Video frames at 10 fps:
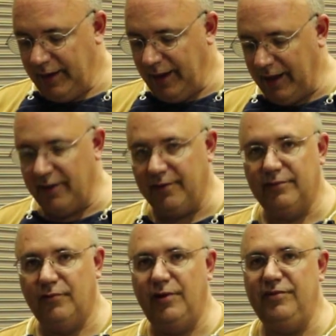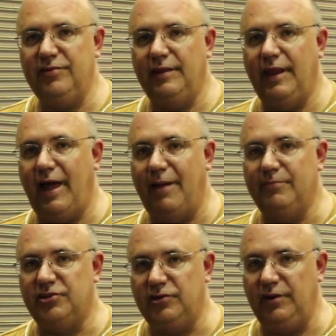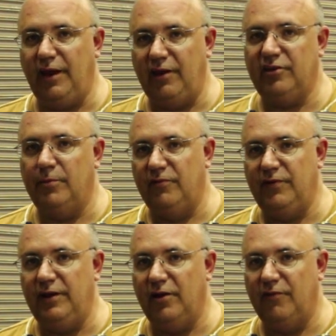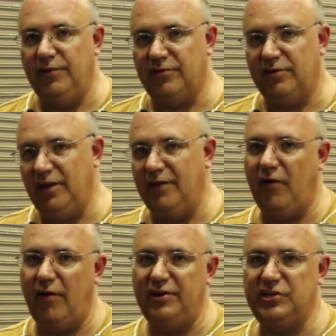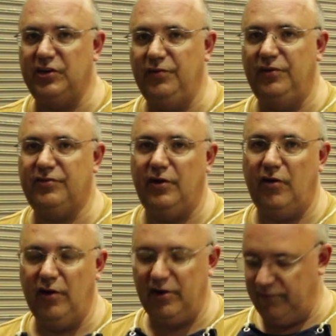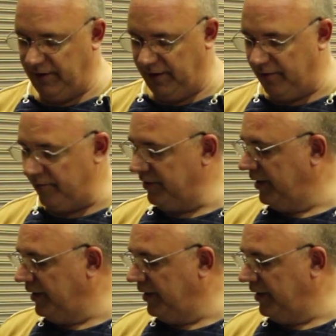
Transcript: Now, the reason that I'm shooting a separate video for this, because I've already shown this in an earlier video,